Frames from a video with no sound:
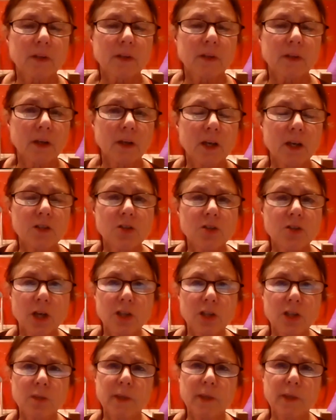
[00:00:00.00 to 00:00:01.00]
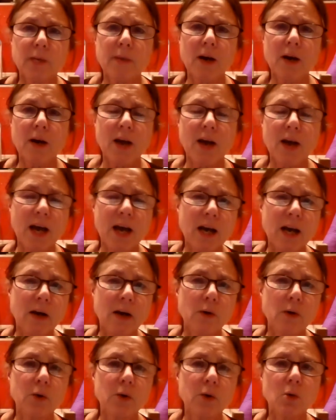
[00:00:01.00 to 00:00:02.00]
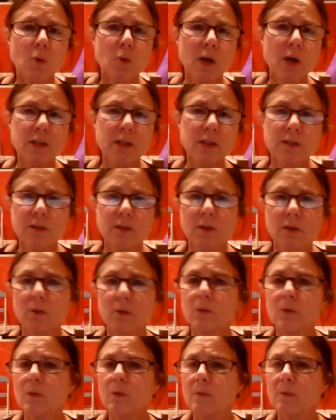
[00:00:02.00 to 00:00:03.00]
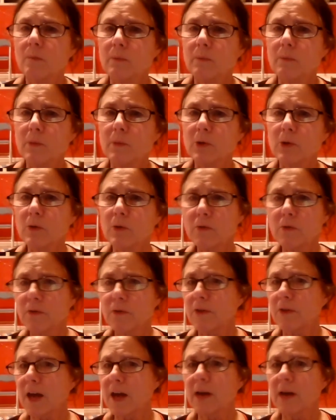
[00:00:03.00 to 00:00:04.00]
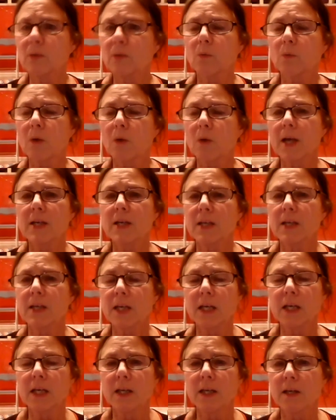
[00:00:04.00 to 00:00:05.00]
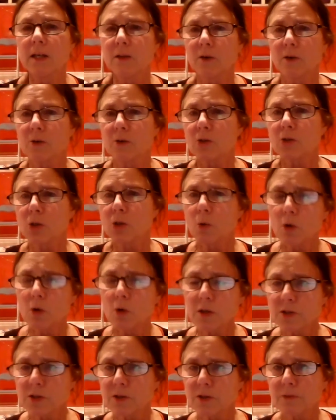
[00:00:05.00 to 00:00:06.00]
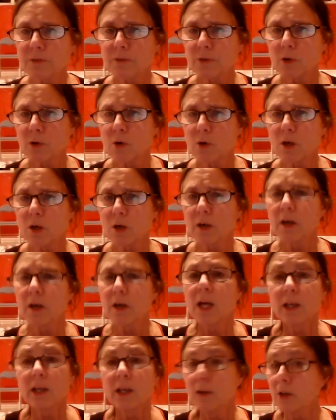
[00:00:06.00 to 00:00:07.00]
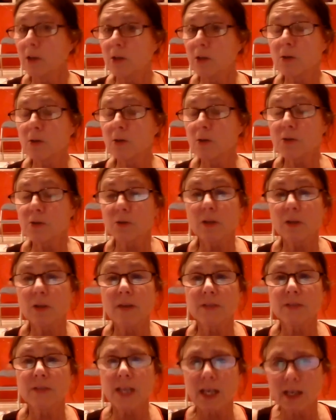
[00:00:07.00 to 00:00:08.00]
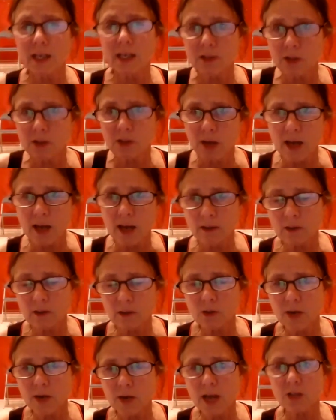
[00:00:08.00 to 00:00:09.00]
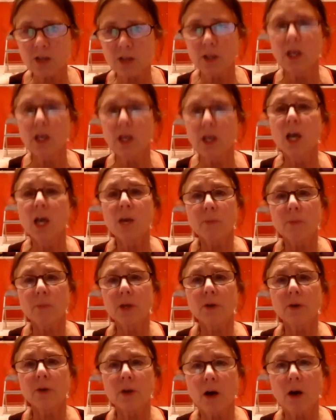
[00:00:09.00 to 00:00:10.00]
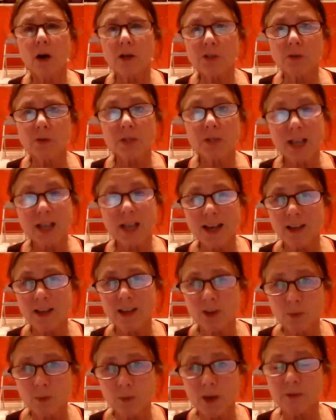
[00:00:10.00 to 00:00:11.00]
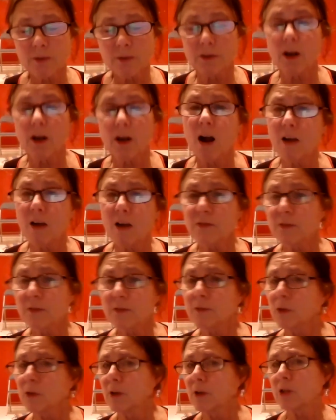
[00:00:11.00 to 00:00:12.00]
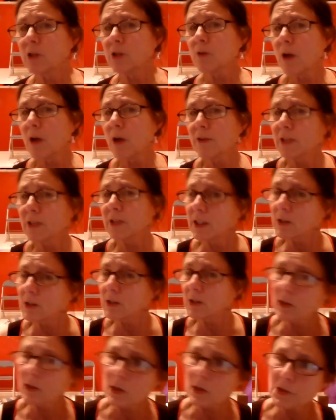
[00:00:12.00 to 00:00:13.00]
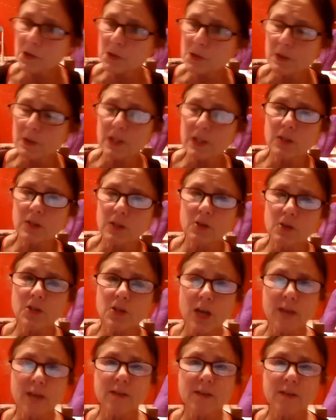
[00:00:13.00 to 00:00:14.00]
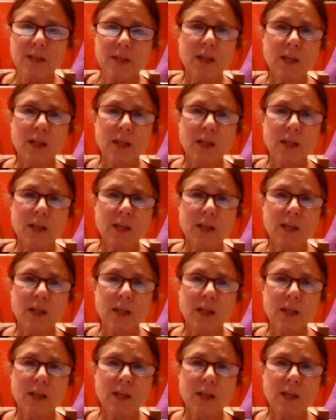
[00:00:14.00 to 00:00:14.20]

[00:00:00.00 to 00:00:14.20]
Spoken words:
a judgment about how you want to move that right knee, either towards the floor. You can use your left hand to add a little traction, but you can also take the right foot off the floor and draw the knee closer into your chest.